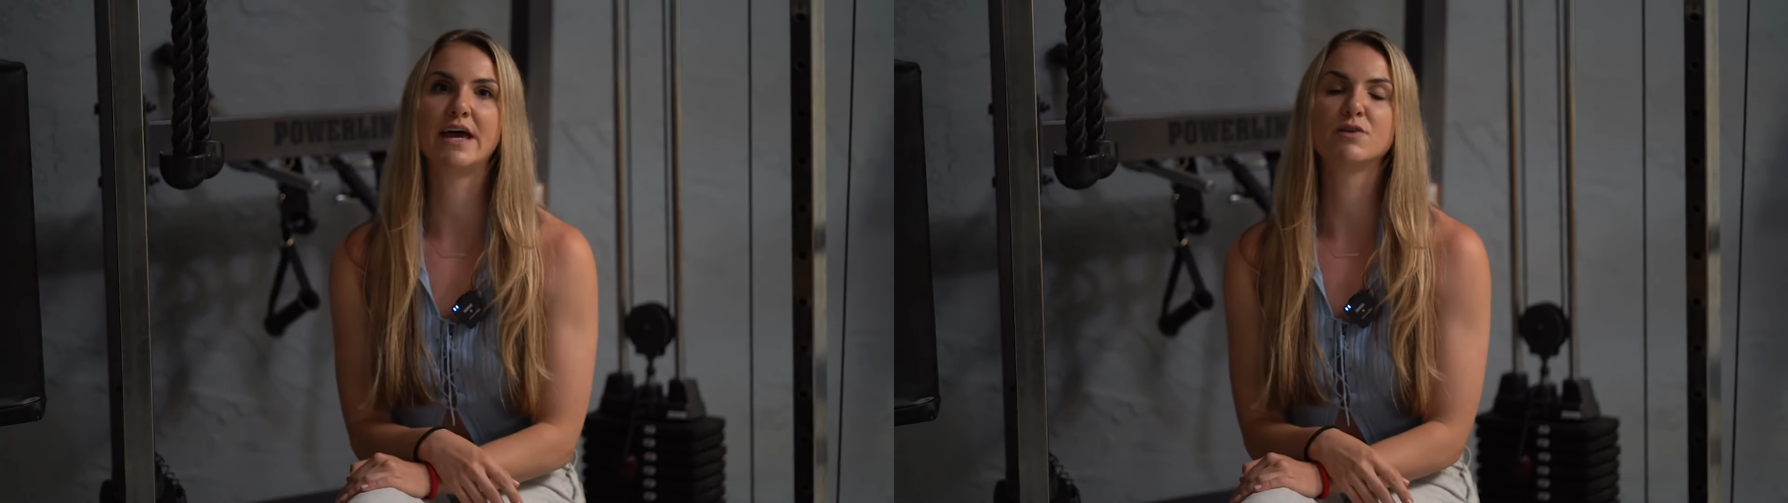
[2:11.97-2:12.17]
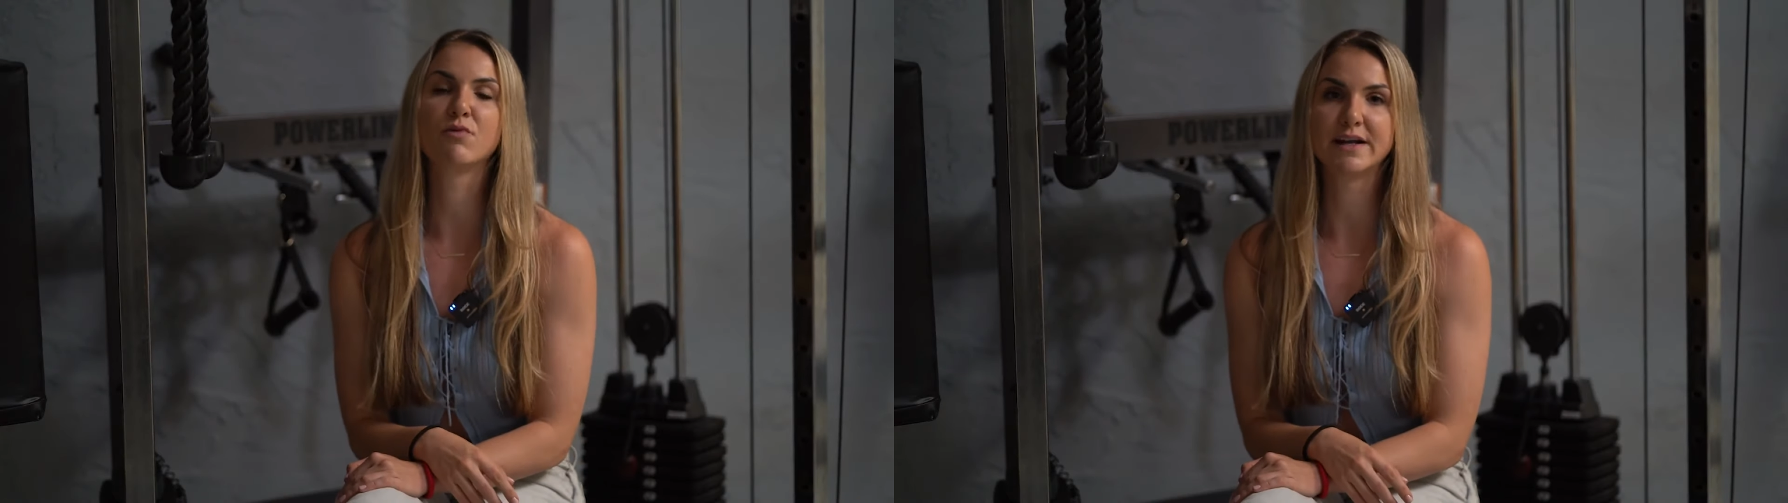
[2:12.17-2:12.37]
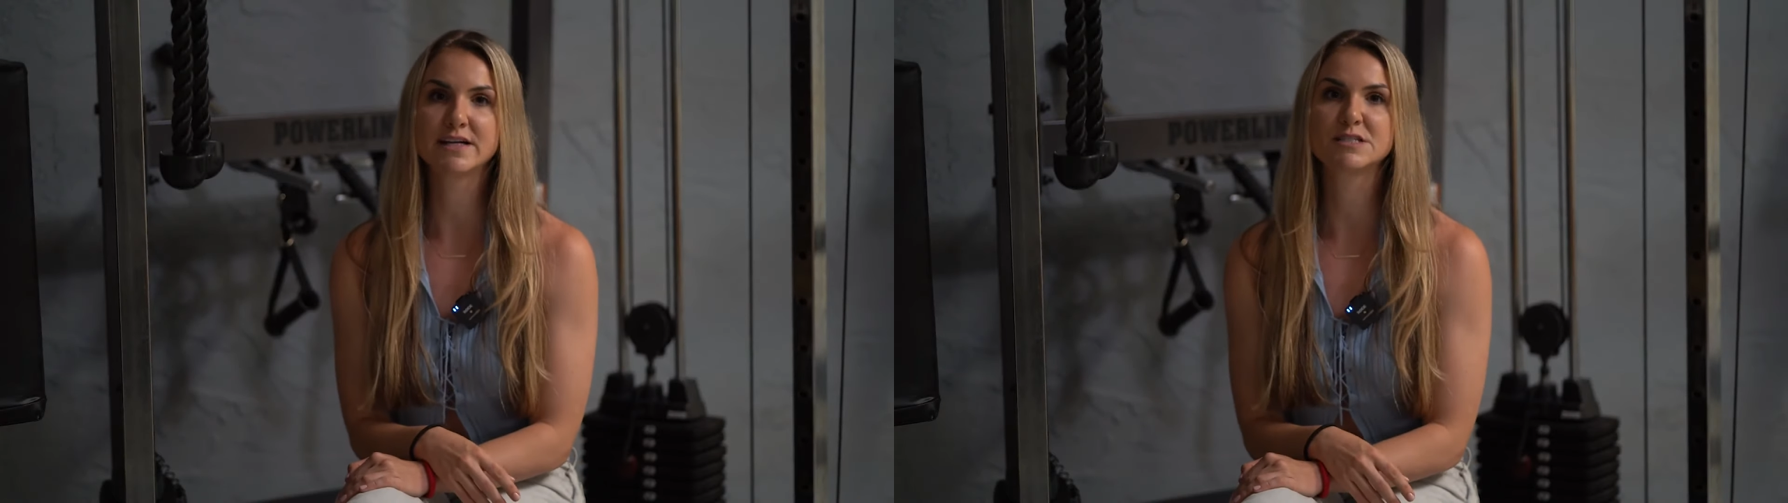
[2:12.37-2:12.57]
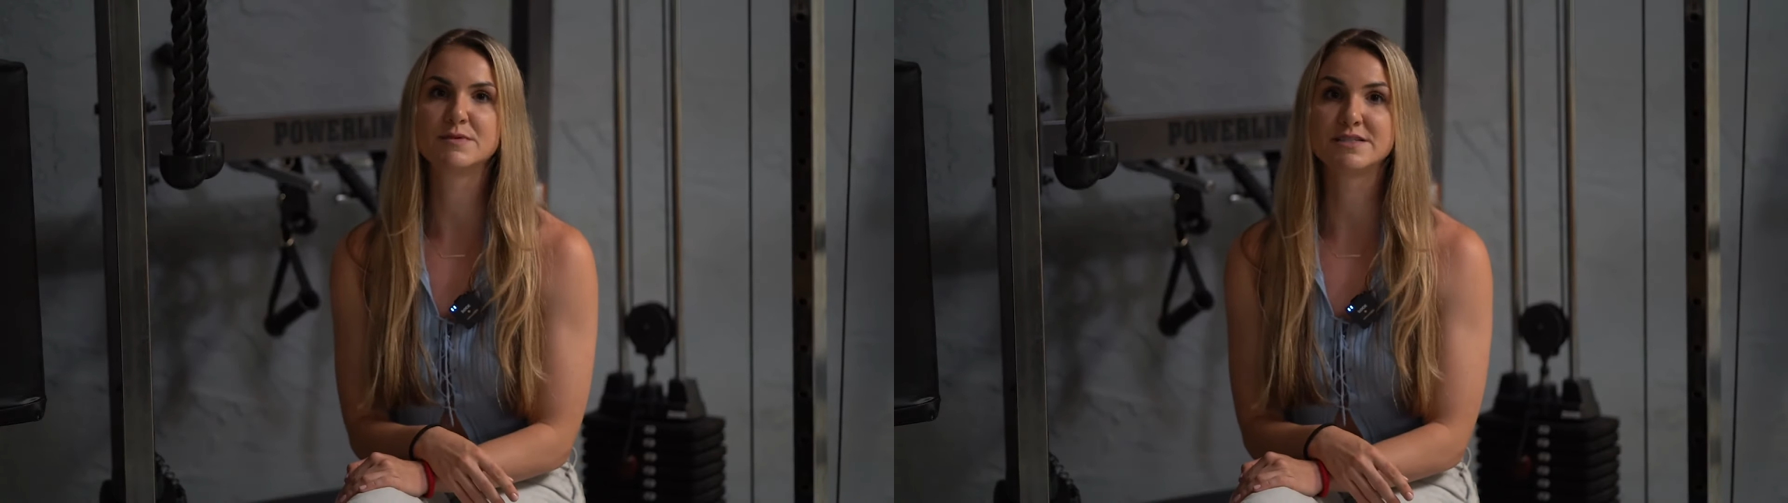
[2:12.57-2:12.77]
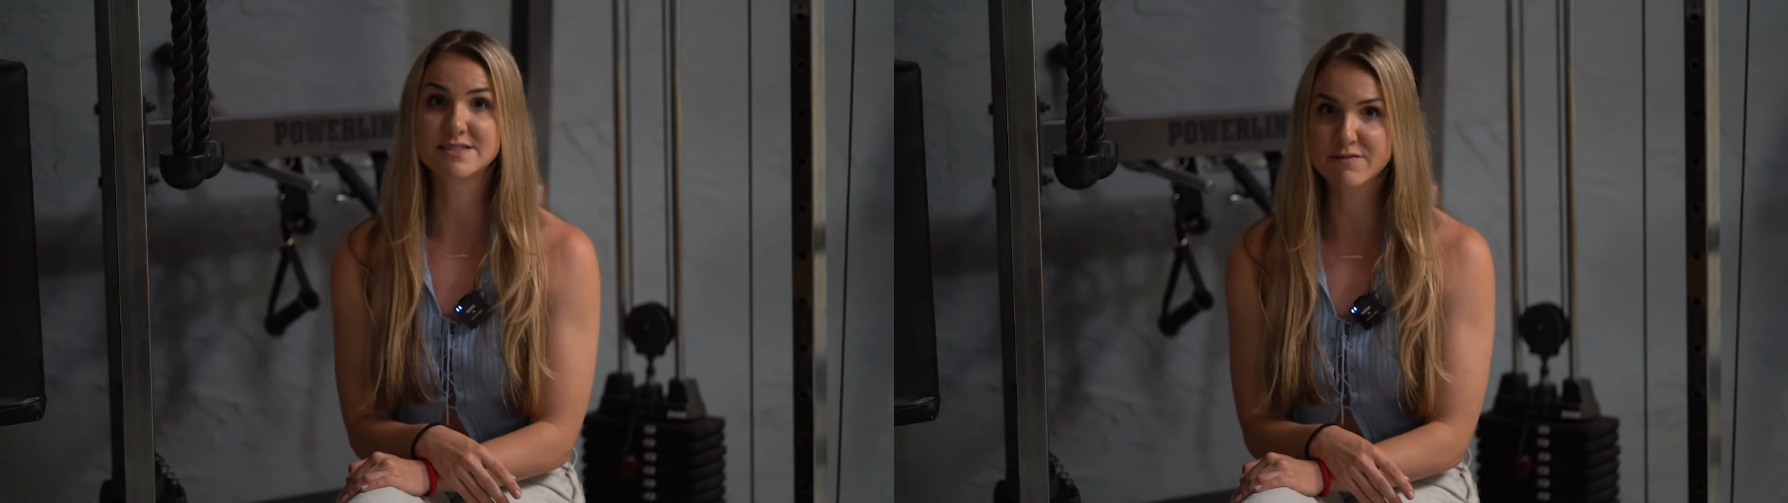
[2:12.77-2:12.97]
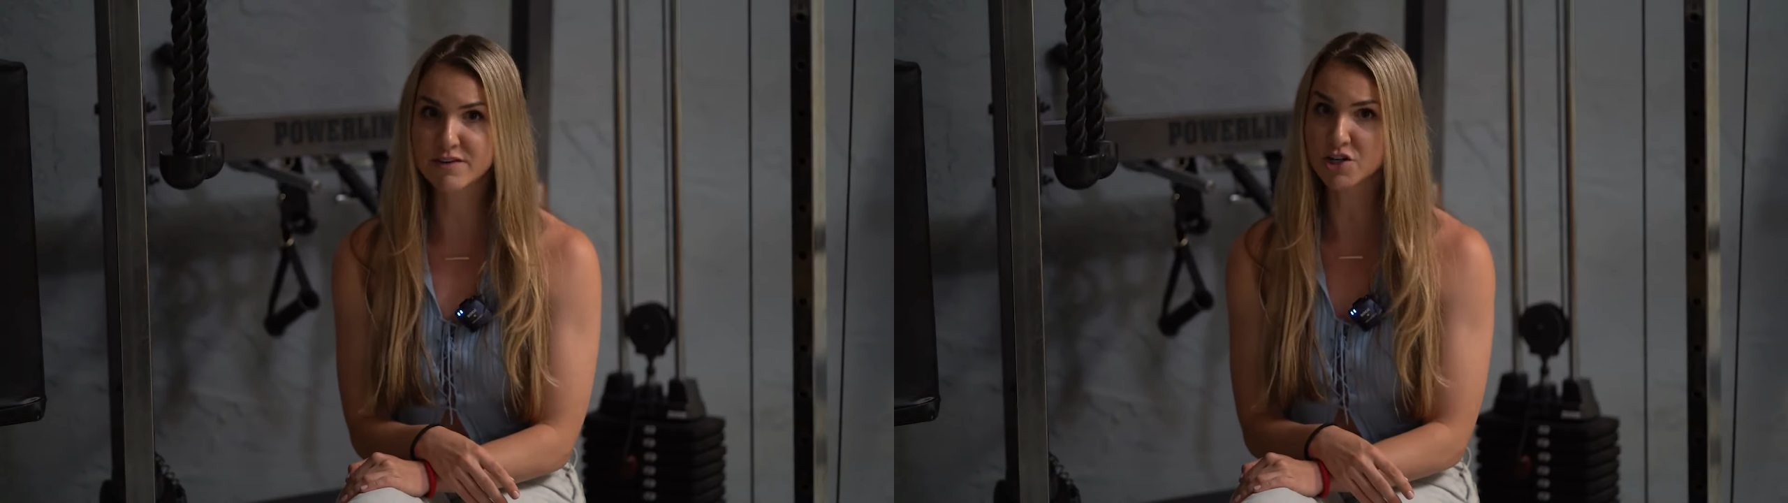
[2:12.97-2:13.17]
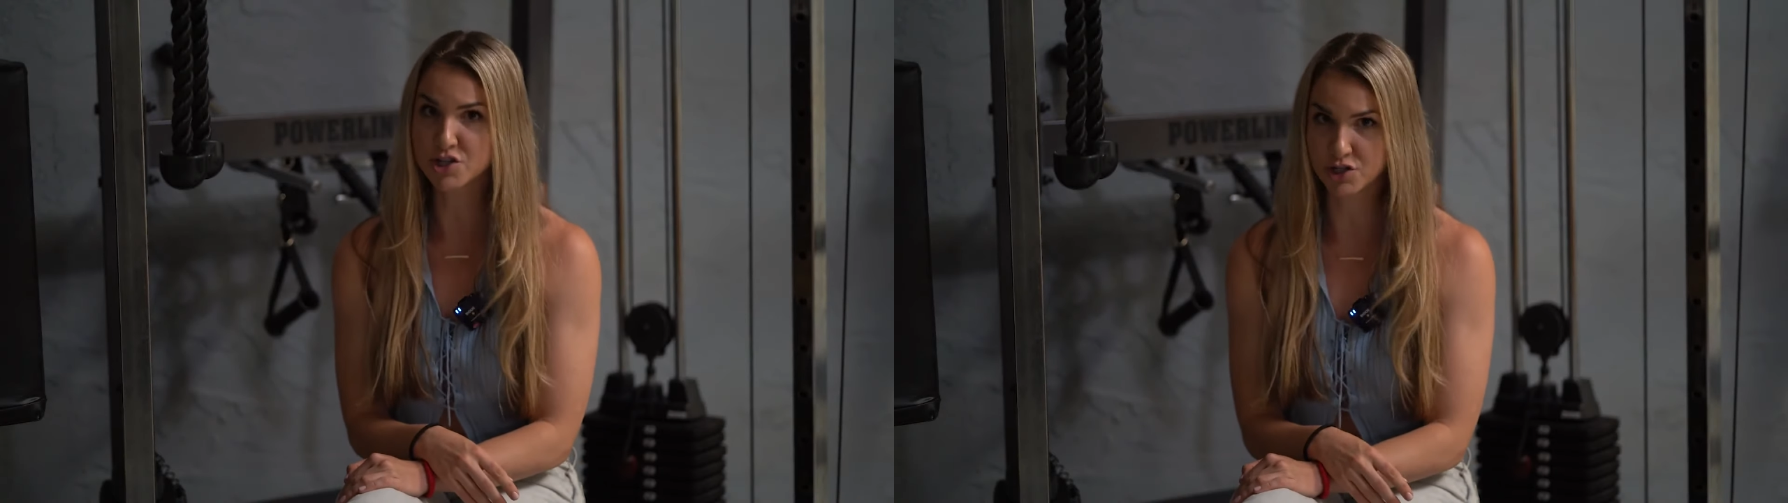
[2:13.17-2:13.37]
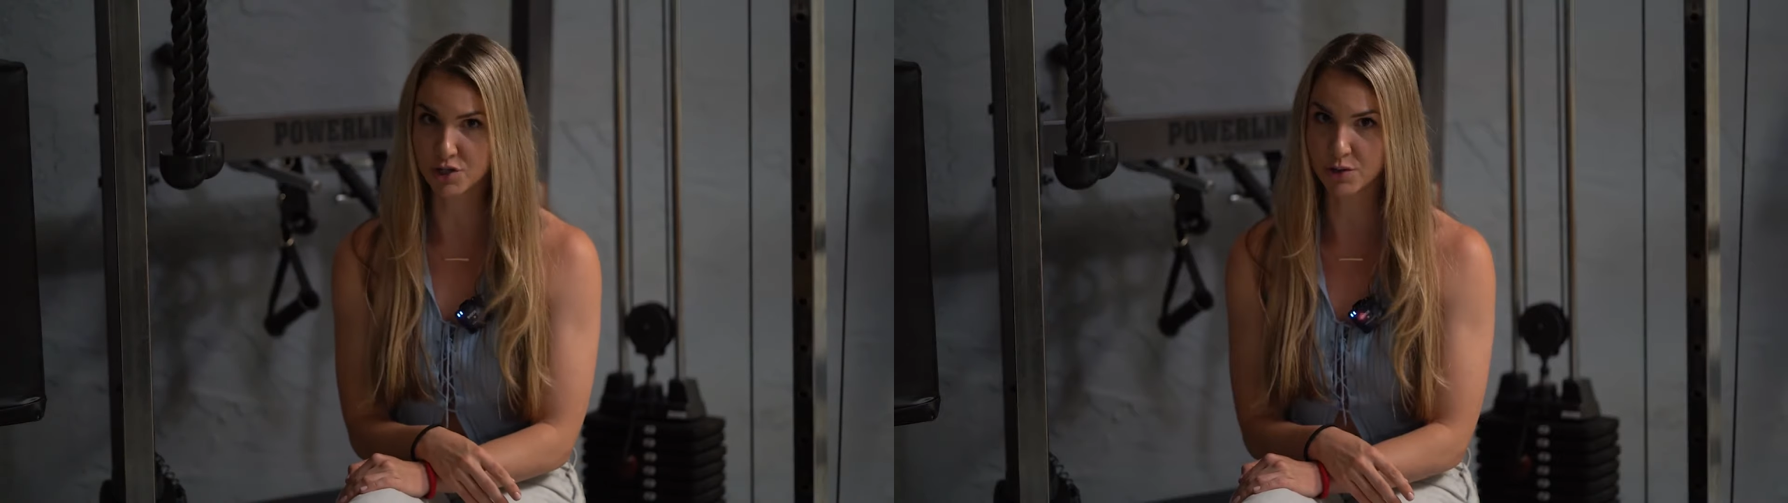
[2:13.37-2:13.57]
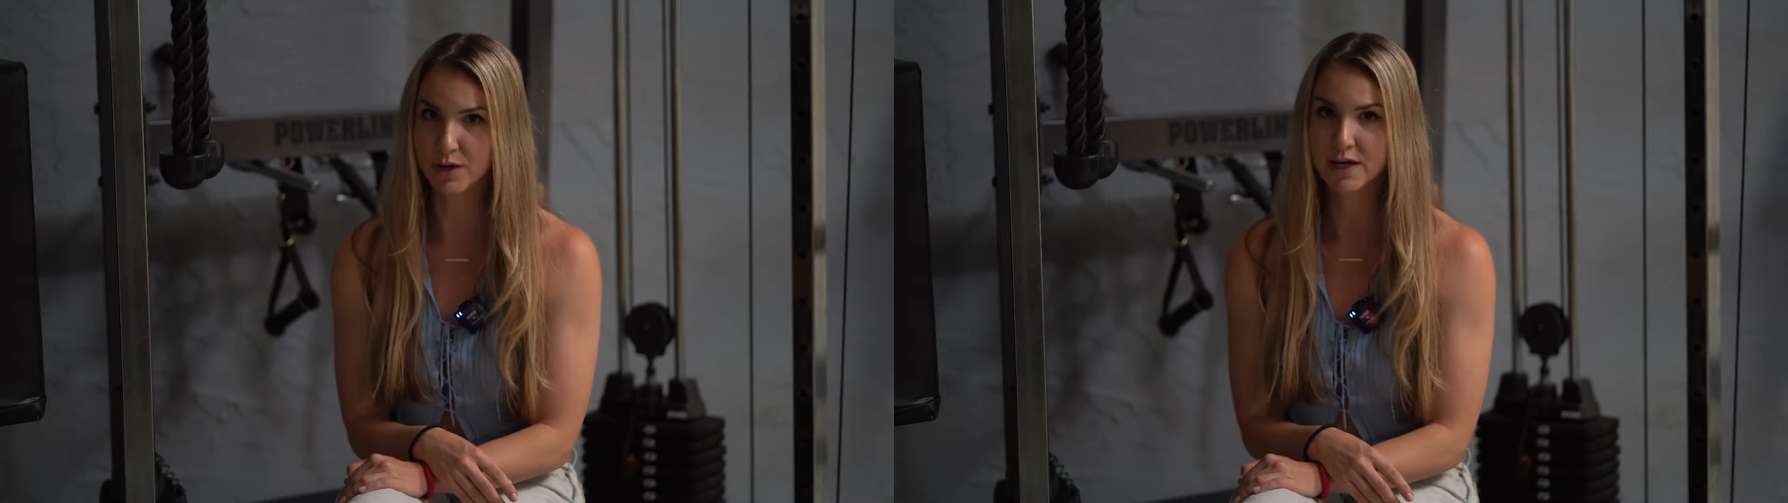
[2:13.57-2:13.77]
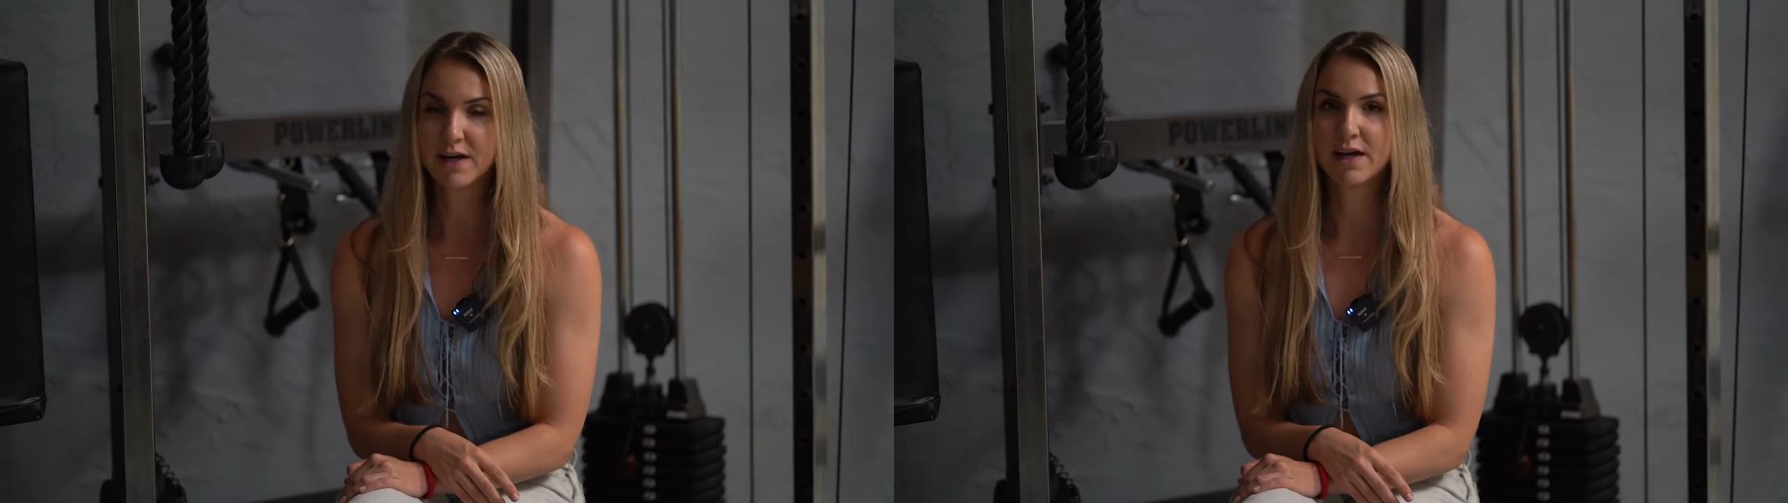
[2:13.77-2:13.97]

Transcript: a running specific shoe